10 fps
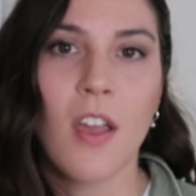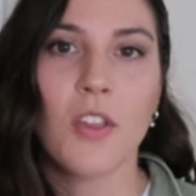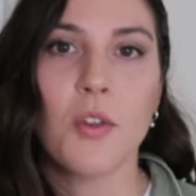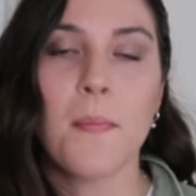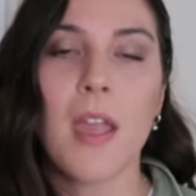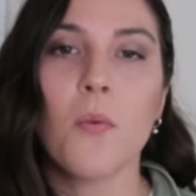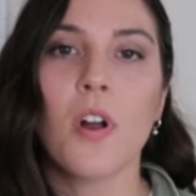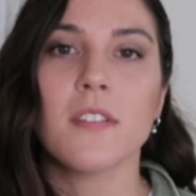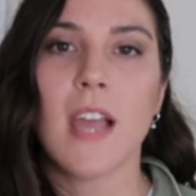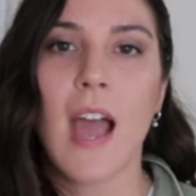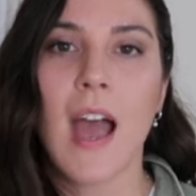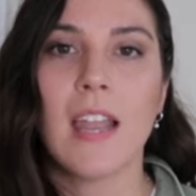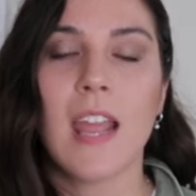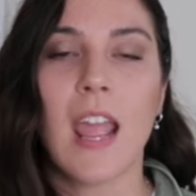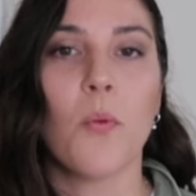you may want to
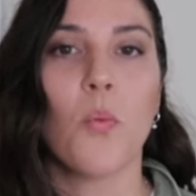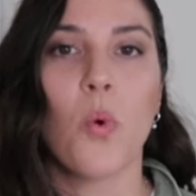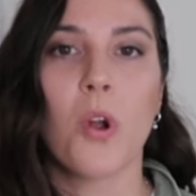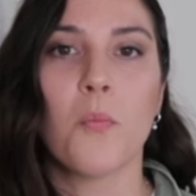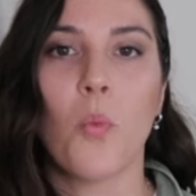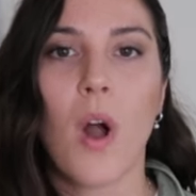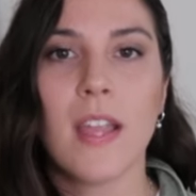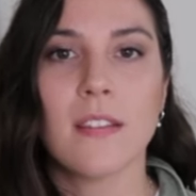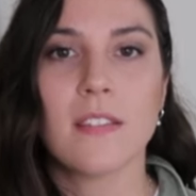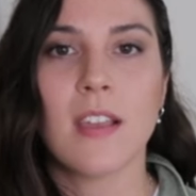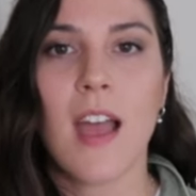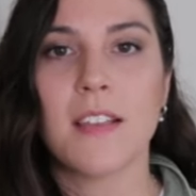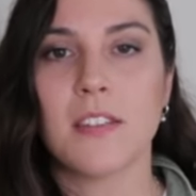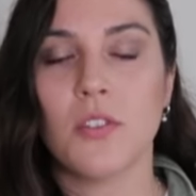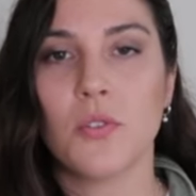add a warm white
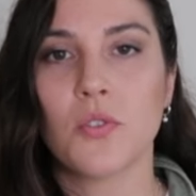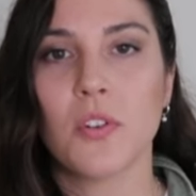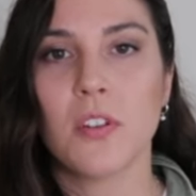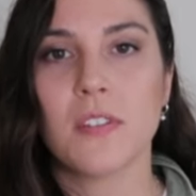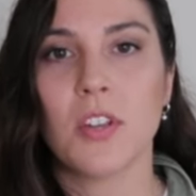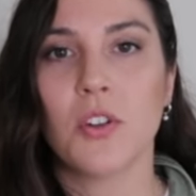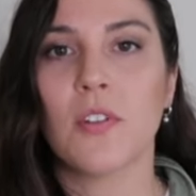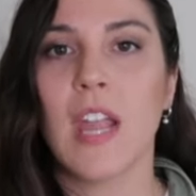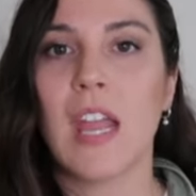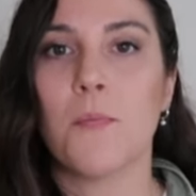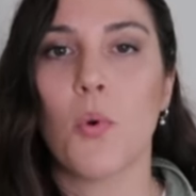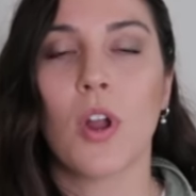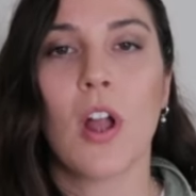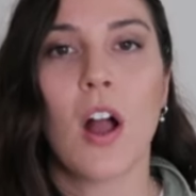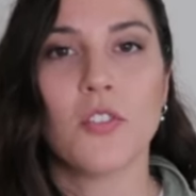as a neutral to create
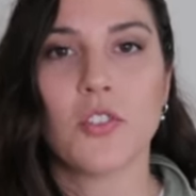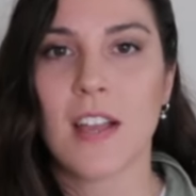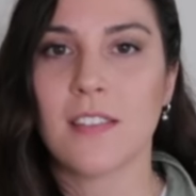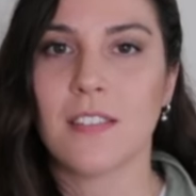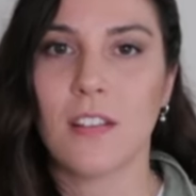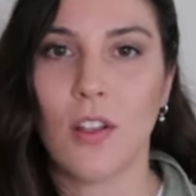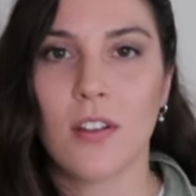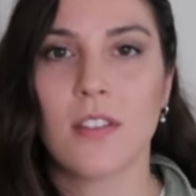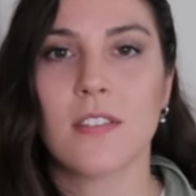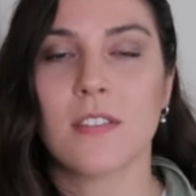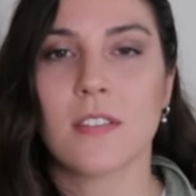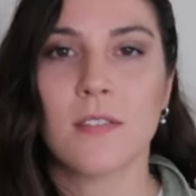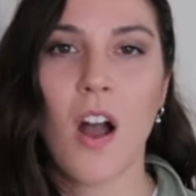more contrasted looks.